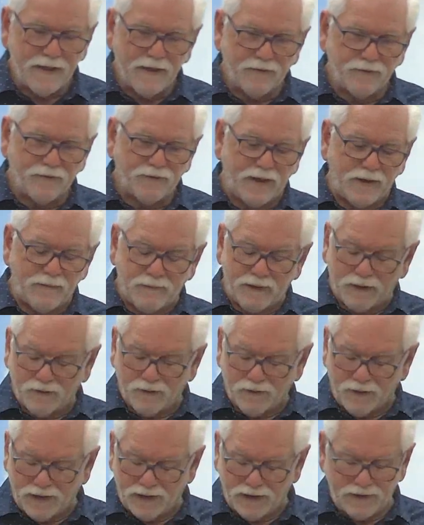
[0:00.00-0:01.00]

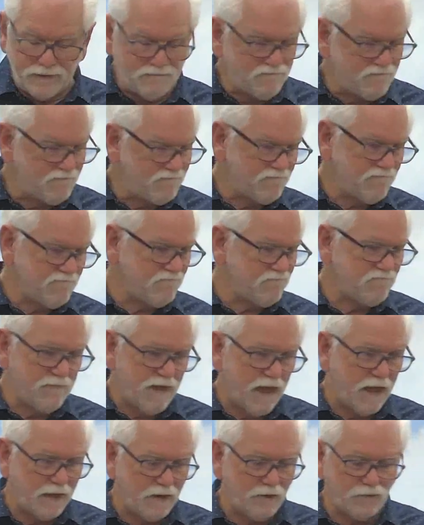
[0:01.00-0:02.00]
seemingly
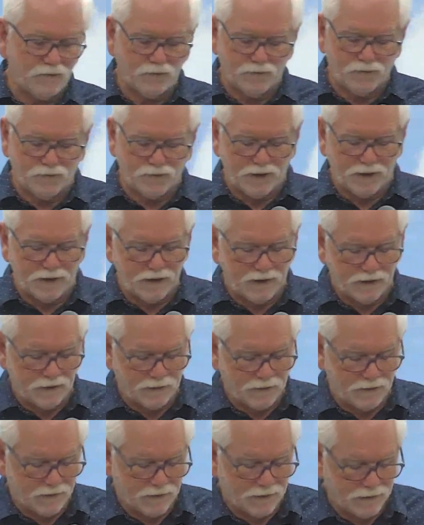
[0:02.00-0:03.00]
not interested,
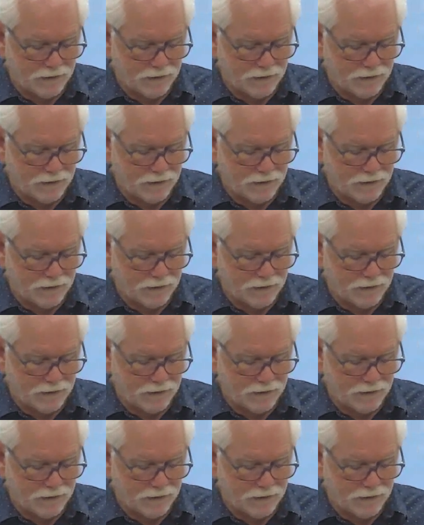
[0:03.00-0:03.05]
uh,